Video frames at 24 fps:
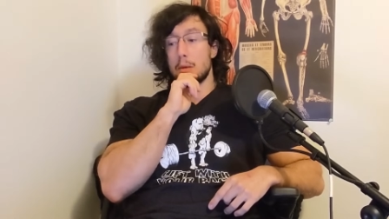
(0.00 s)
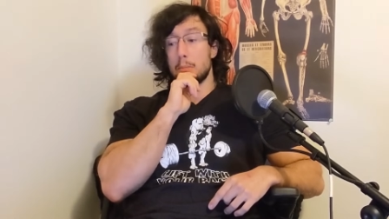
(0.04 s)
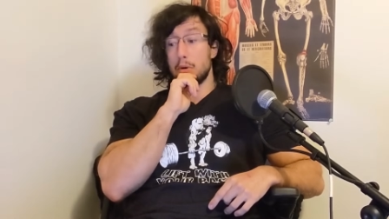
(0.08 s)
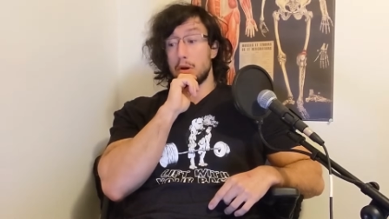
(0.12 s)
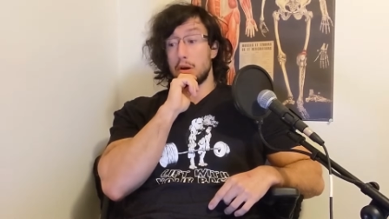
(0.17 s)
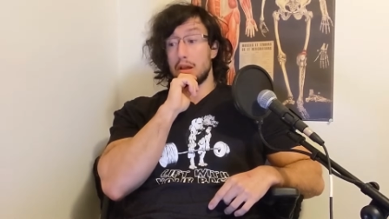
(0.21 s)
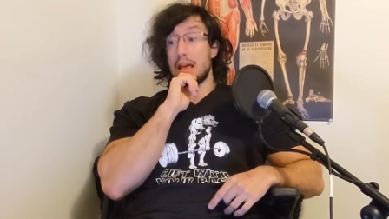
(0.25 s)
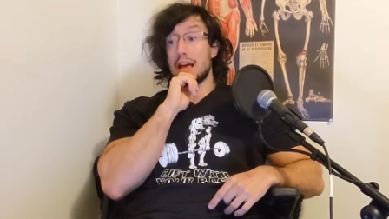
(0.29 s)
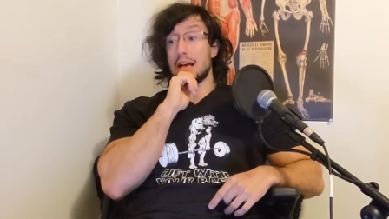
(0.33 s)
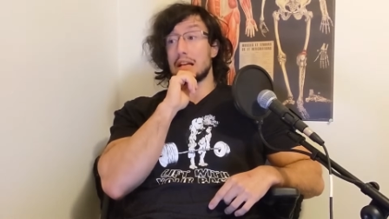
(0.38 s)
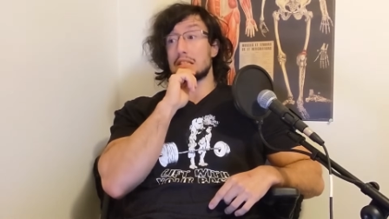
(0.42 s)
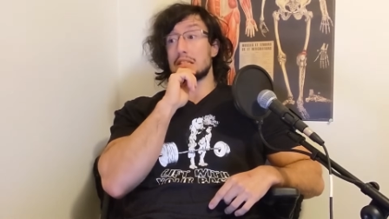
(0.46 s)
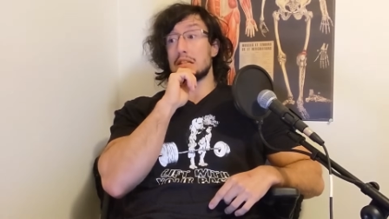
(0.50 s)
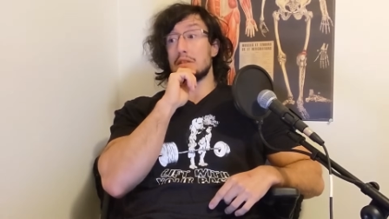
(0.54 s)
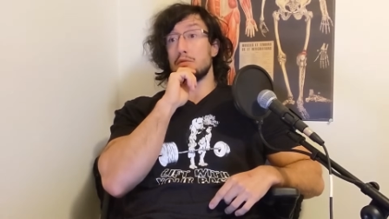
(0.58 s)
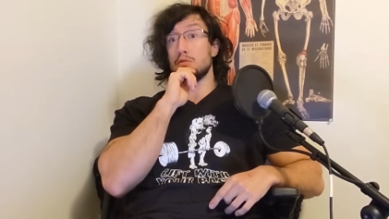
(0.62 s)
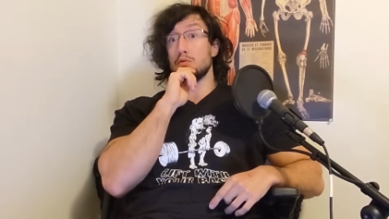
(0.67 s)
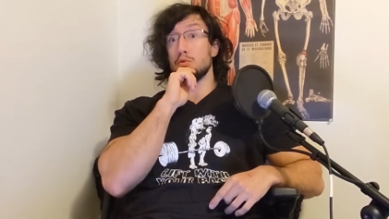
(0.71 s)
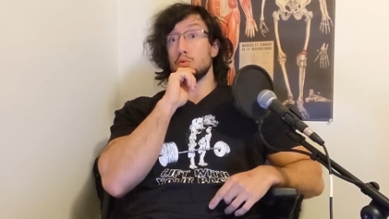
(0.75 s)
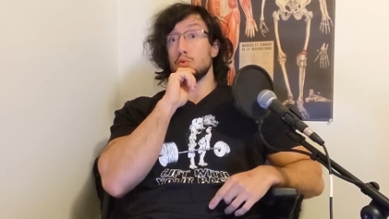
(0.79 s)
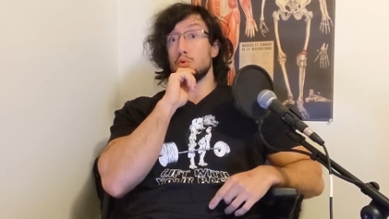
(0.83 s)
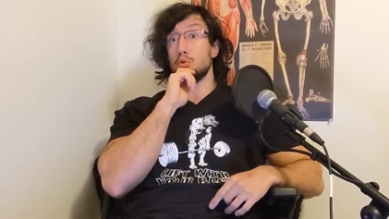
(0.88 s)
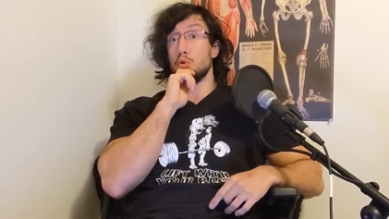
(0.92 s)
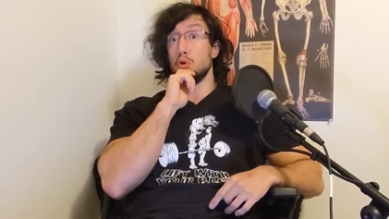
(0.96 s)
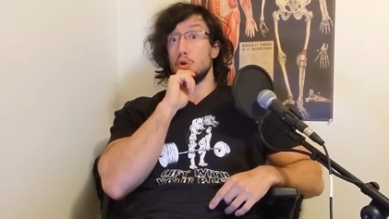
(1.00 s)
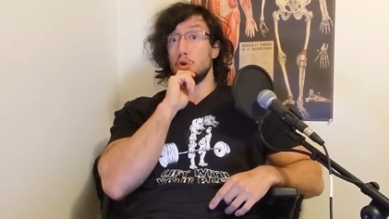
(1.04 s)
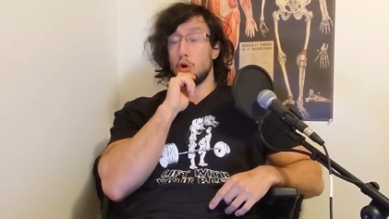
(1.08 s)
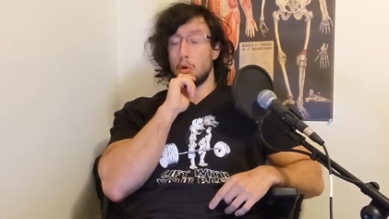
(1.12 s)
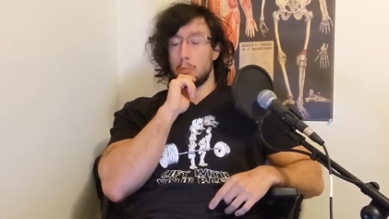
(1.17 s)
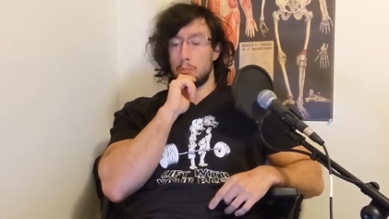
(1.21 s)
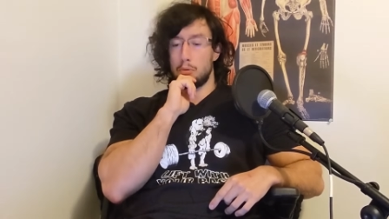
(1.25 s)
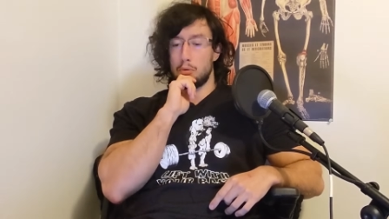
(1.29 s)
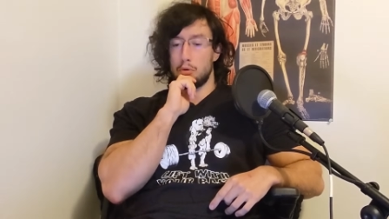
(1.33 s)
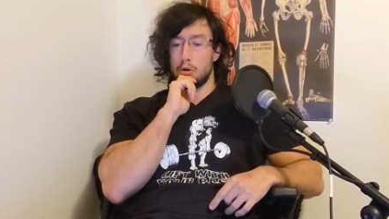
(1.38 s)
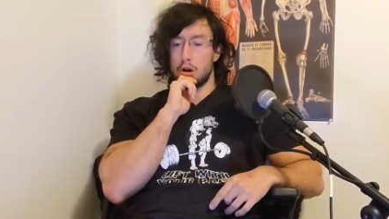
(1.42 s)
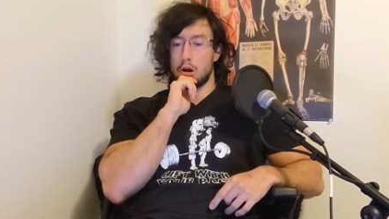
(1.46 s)
But yes, if you do
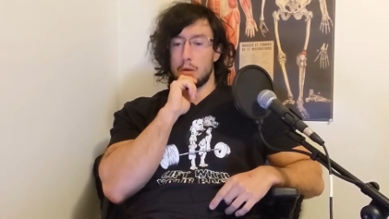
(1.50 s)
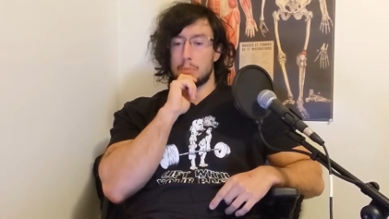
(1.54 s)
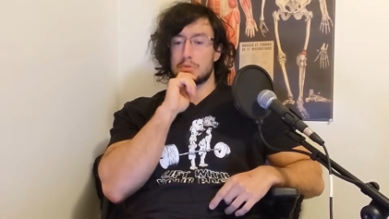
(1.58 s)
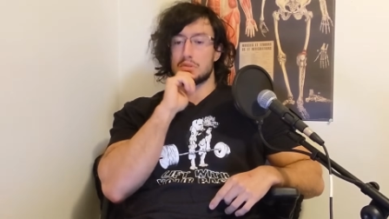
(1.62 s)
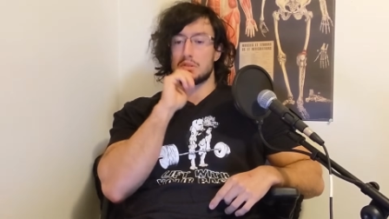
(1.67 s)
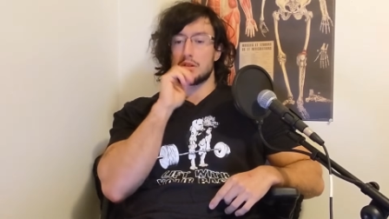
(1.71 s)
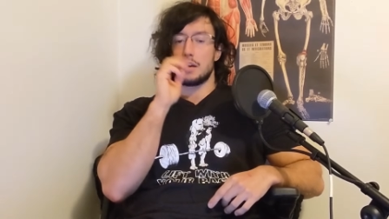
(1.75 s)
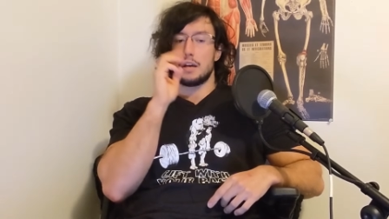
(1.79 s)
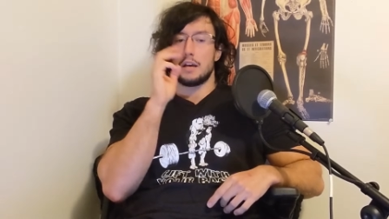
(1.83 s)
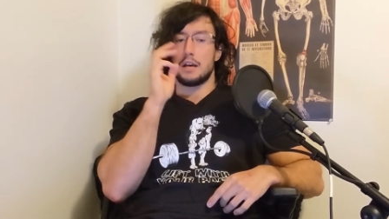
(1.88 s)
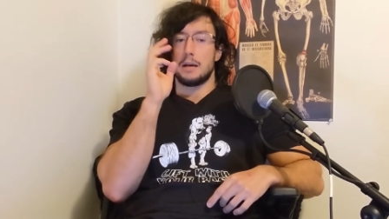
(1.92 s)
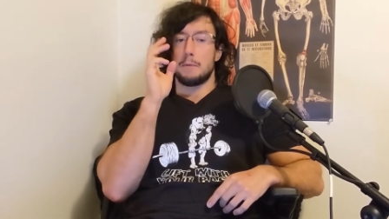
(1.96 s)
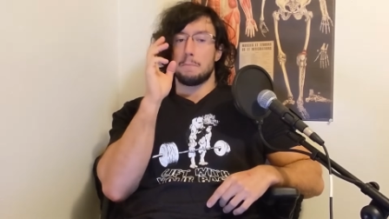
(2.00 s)
your pull-ups,